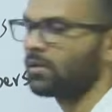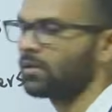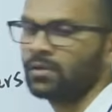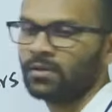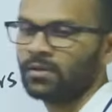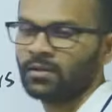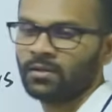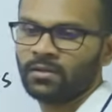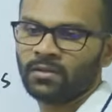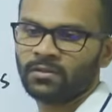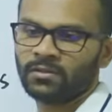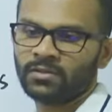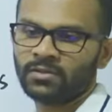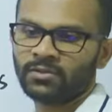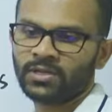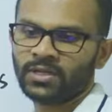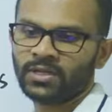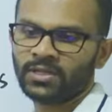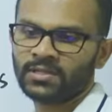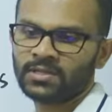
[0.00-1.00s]
The
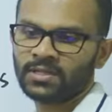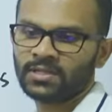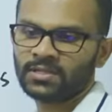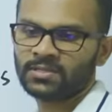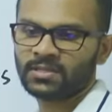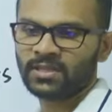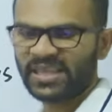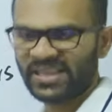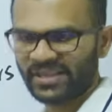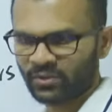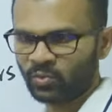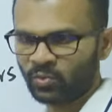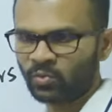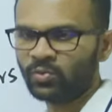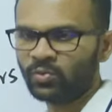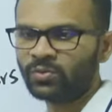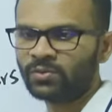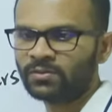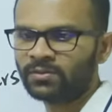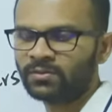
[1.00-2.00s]
notation is Q.
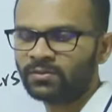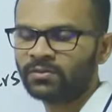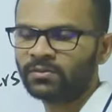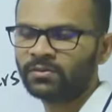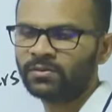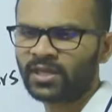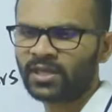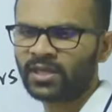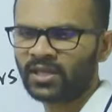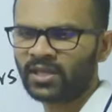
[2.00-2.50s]
Q for